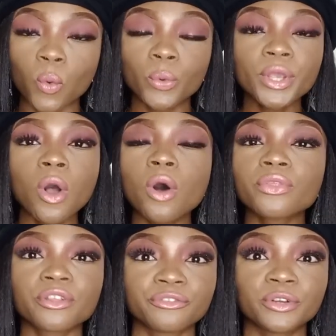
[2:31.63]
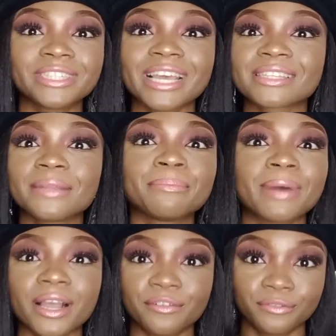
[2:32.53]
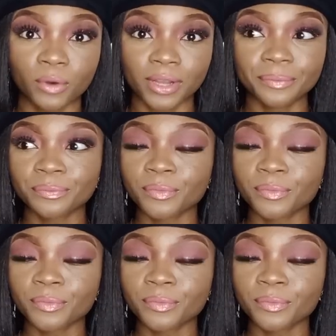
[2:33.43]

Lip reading: we are on the phone texting back and forth.